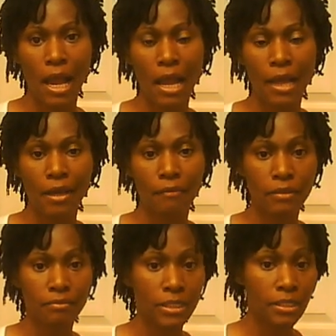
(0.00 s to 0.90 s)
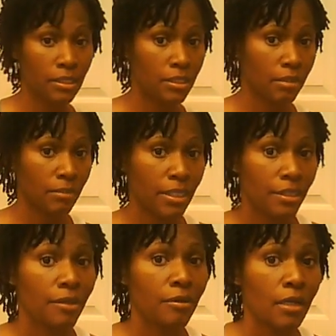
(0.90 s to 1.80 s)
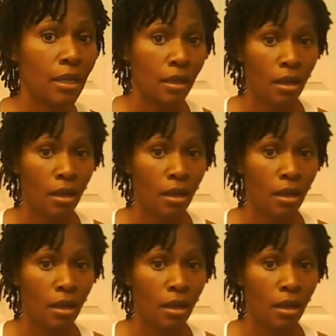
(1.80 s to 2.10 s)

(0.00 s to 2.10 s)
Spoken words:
I have completely done my hair,